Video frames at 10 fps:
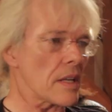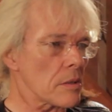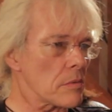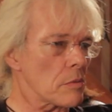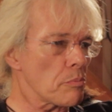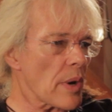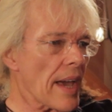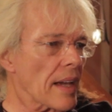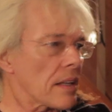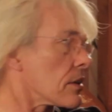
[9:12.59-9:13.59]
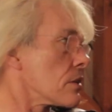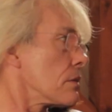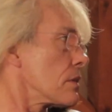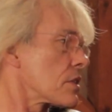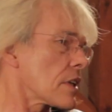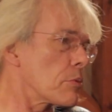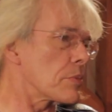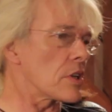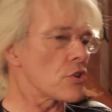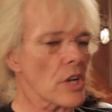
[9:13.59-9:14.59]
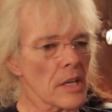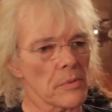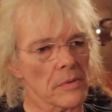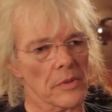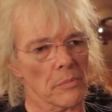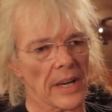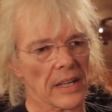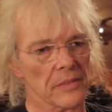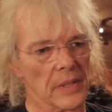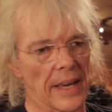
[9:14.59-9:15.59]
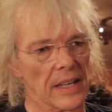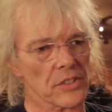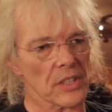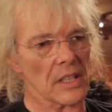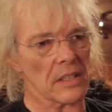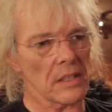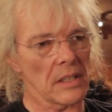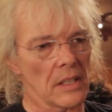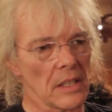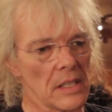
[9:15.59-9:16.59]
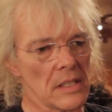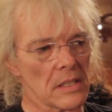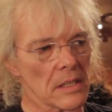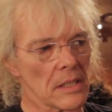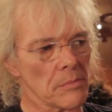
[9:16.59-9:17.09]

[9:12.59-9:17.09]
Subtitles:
The back, the sculpted shape of the back of the Axjet is